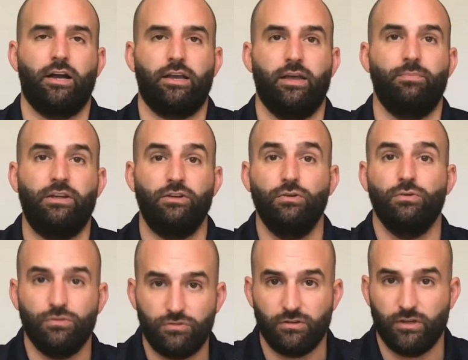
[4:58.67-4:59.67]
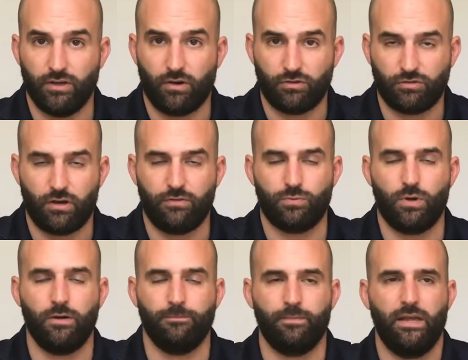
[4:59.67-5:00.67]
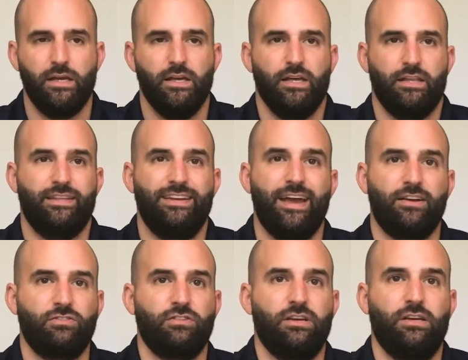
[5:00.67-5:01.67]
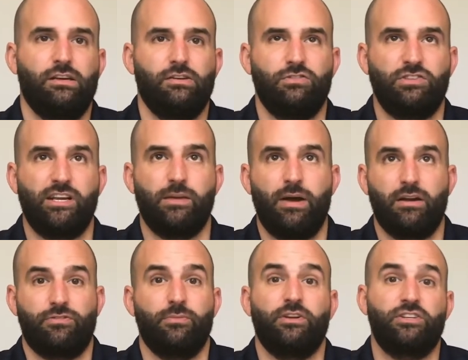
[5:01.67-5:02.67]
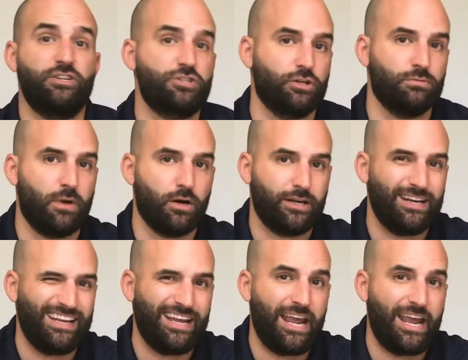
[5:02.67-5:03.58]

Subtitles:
can be used in our software. The next is think about it from a digital marketing